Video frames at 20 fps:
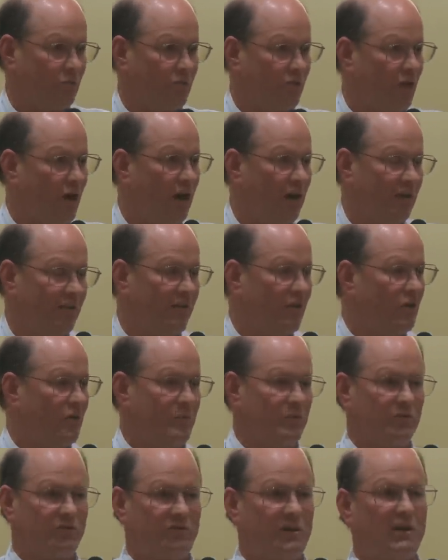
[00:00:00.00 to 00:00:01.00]
with all of the
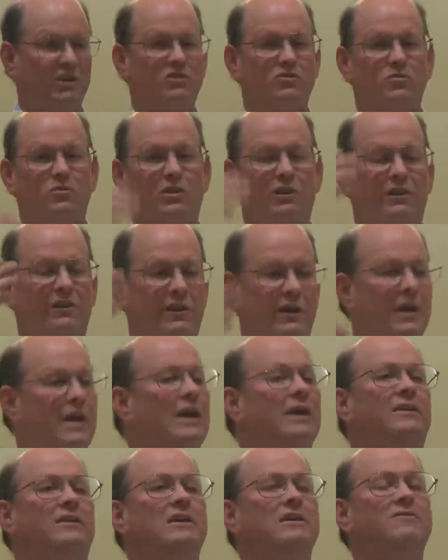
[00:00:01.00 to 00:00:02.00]
homosexual and the
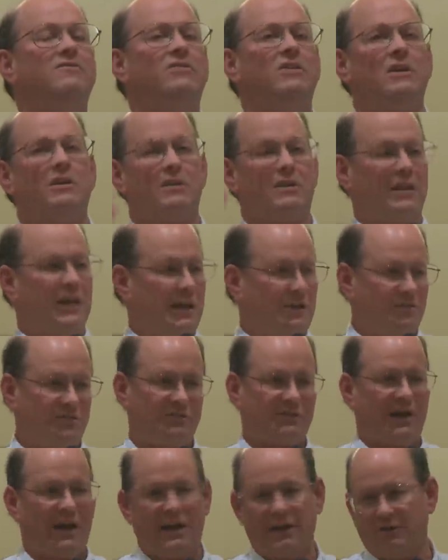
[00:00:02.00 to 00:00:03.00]
deviant
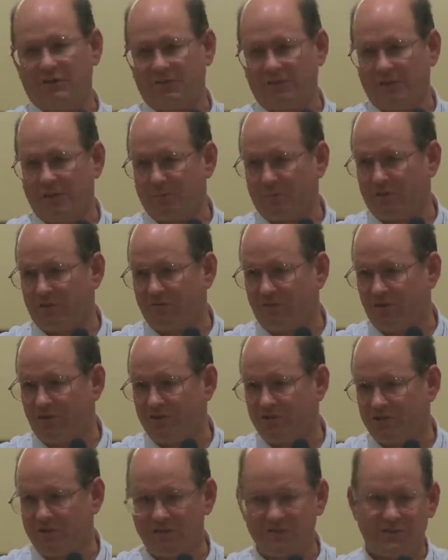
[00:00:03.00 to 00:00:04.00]
lifestyles and the
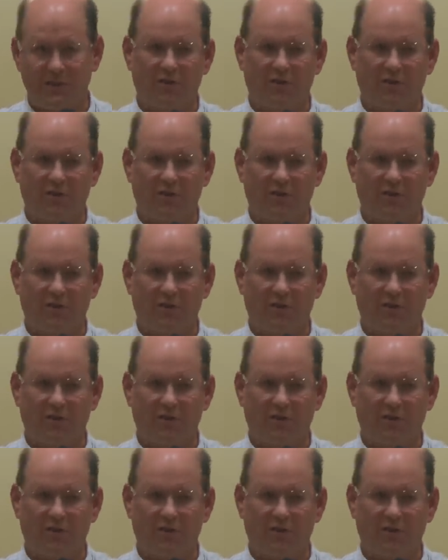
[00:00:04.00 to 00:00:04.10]
perversions.